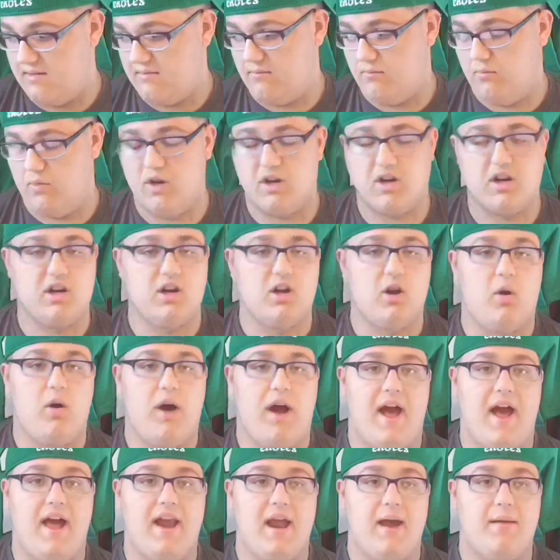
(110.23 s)
And we're going
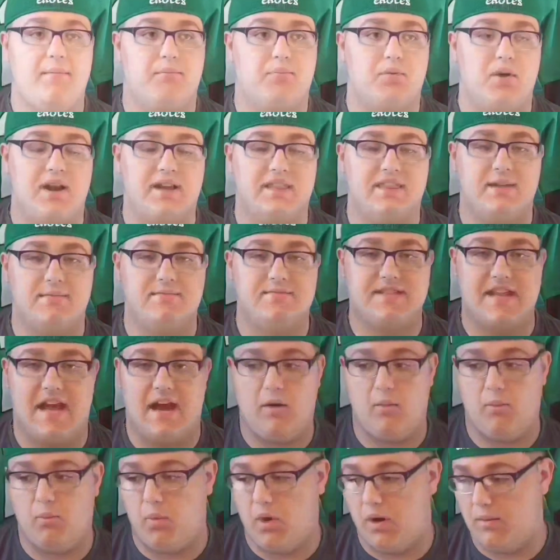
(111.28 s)
to go ahead and break
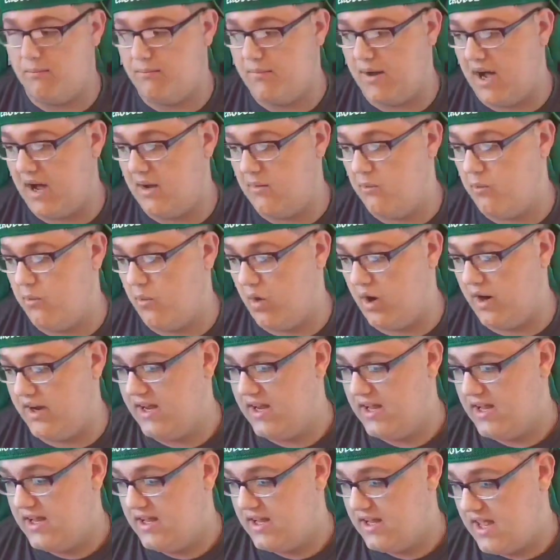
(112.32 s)
them down one by
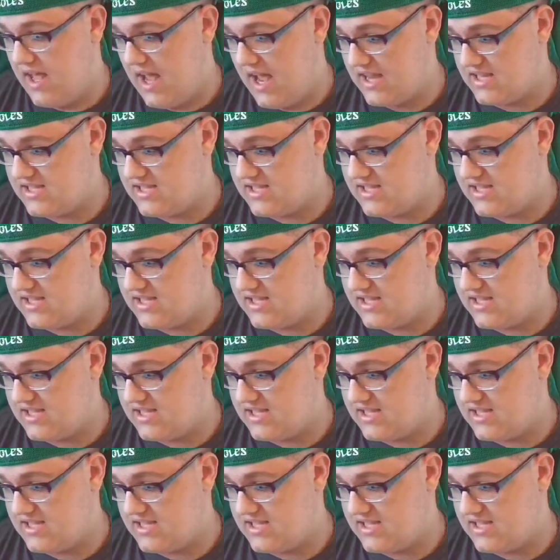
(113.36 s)
one.